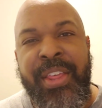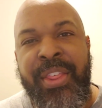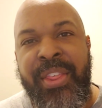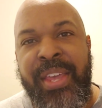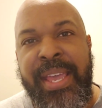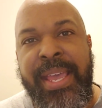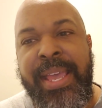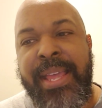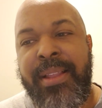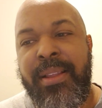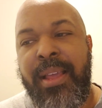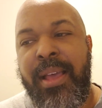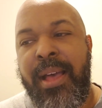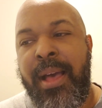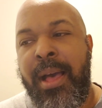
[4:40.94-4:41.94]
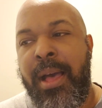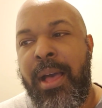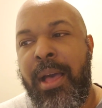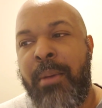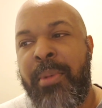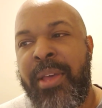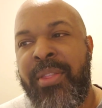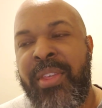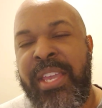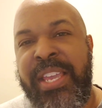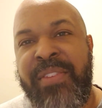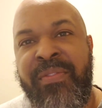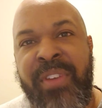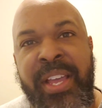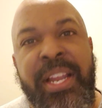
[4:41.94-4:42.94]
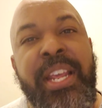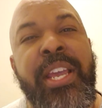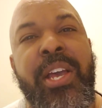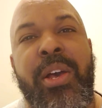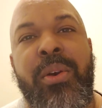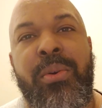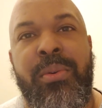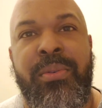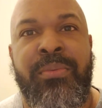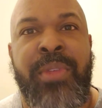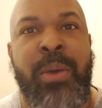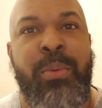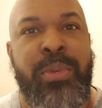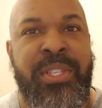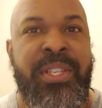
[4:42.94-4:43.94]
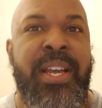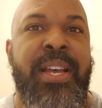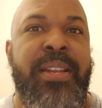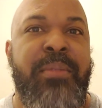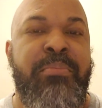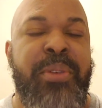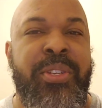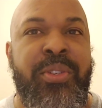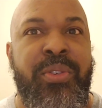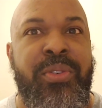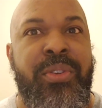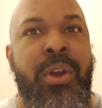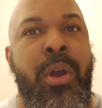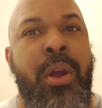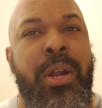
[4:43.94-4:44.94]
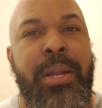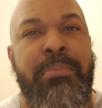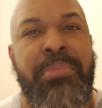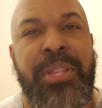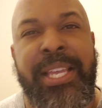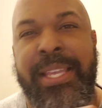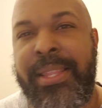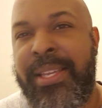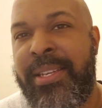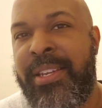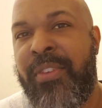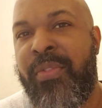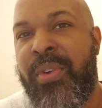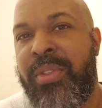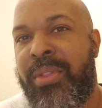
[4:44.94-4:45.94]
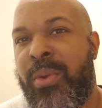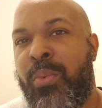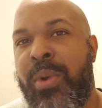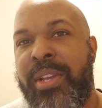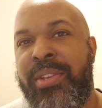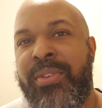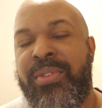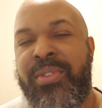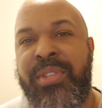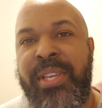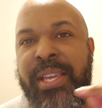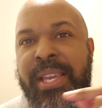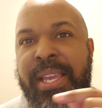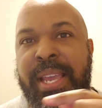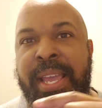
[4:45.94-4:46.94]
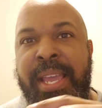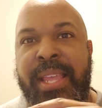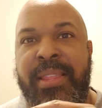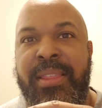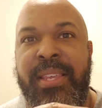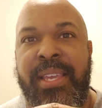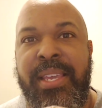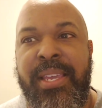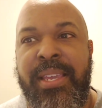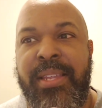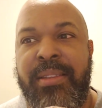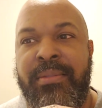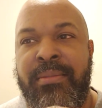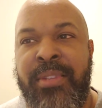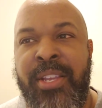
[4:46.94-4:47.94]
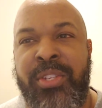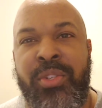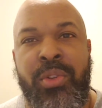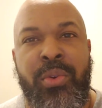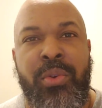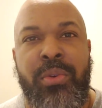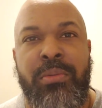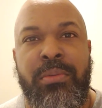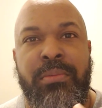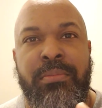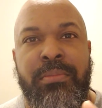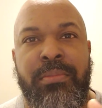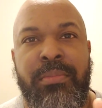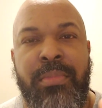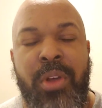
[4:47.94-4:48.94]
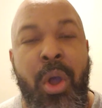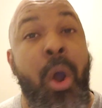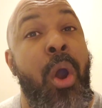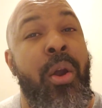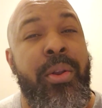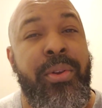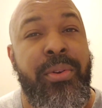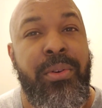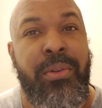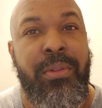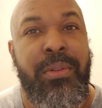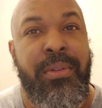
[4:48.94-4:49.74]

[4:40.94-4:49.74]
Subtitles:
Then the video that was done and pictures are completely different than what you see in the digital article.